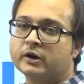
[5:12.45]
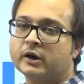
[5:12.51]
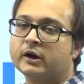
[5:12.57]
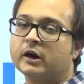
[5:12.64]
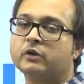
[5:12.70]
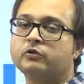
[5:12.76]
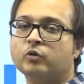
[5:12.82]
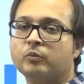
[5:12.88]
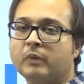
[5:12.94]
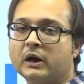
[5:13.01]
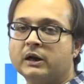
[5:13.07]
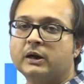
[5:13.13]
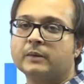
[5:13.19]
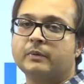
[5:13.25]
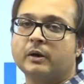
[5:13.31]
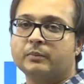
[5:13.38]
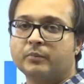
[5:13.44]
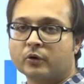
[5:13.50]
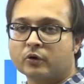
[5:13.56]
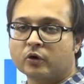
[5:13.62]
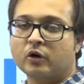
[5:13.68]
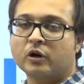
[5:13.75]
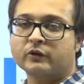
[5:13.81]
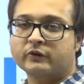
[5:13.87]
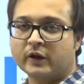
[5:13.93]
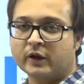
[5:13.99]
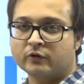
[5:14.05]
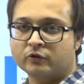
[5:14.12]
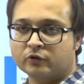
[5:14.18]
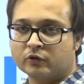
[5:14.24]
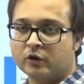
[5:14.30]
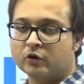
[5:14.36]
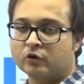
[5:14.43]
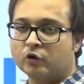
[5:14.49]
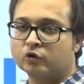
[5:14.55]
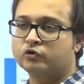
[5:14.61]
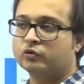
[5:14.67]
So multiple protocols can go through,